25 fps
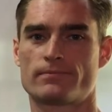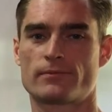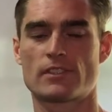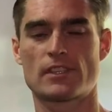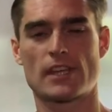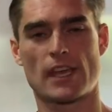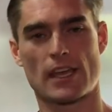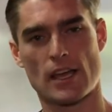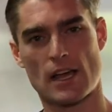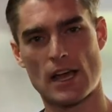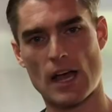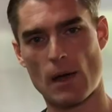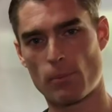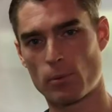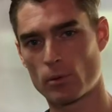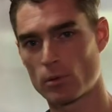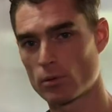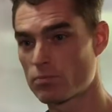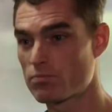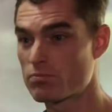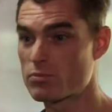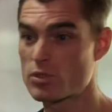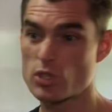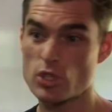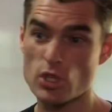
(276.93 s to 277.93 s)
Take a
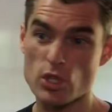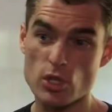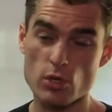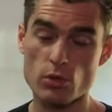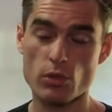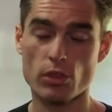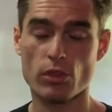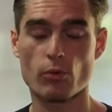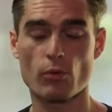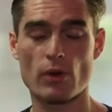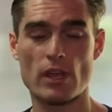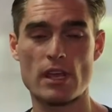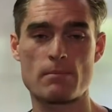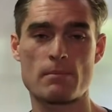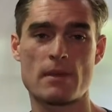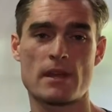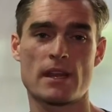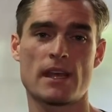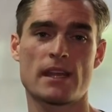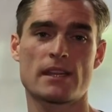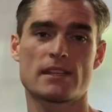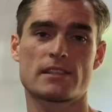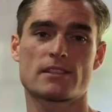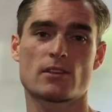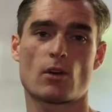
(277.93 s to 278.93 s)
couple, 2-3
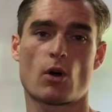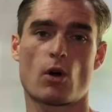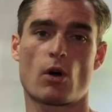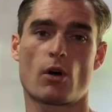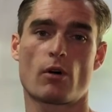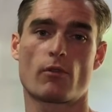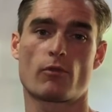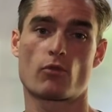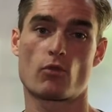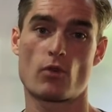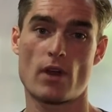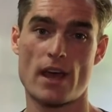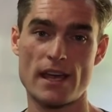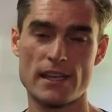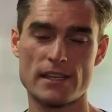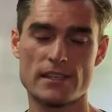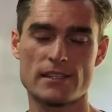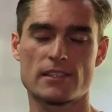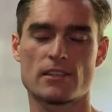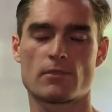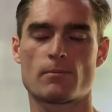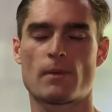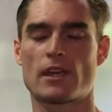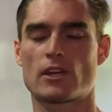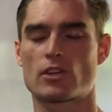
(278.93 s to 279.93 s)
minutes of
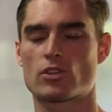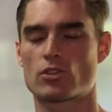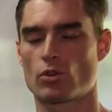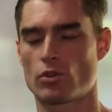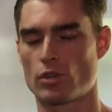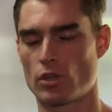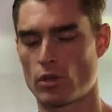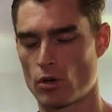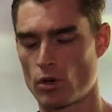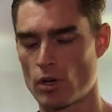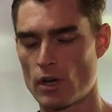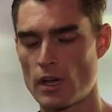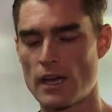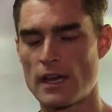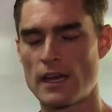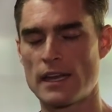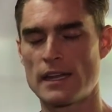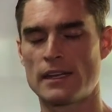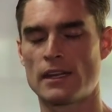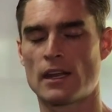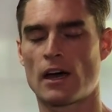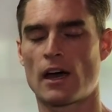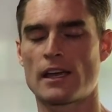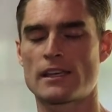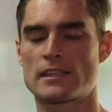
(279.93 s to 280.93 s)
rest to make sure you're
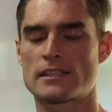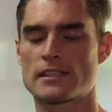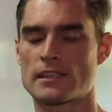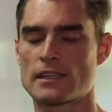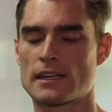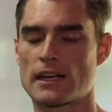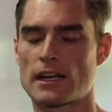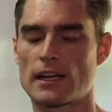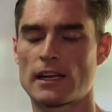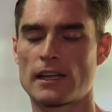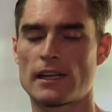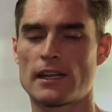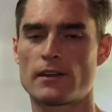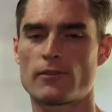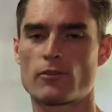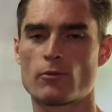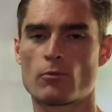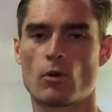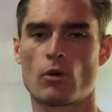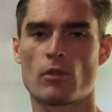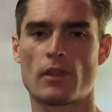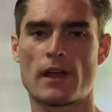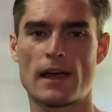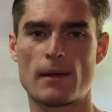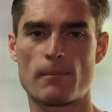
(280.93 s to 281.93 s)
nice and cleared from
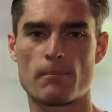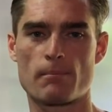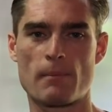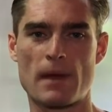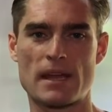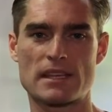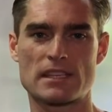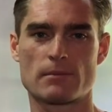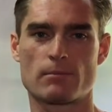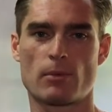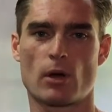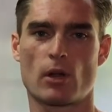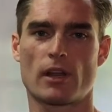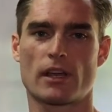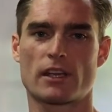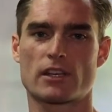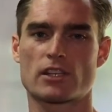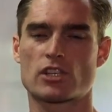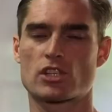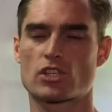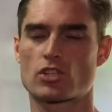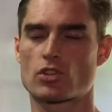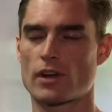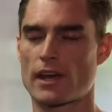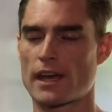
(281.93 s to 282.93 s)
all that metabolic
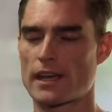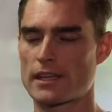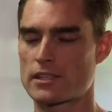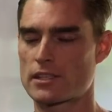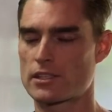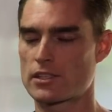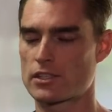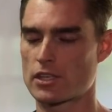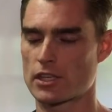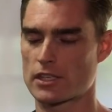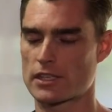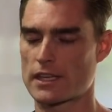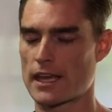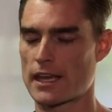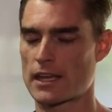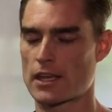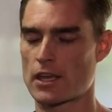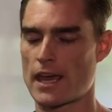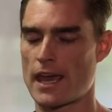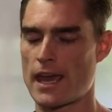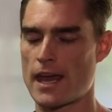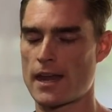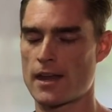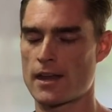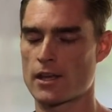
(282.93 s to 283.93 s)
stress, just getting
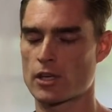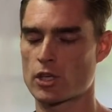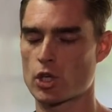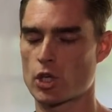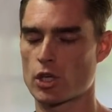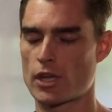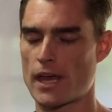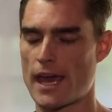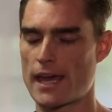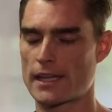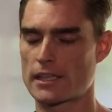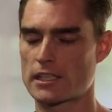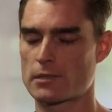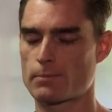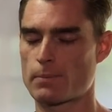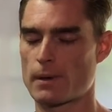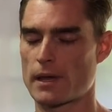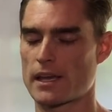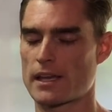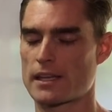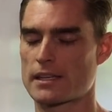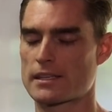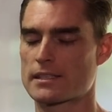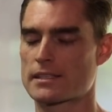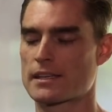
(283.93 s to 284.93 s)
your head in a good
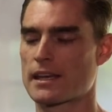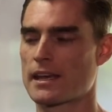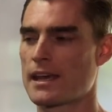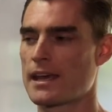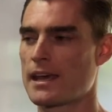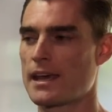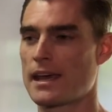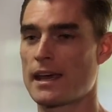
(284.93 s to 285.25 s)
headspace,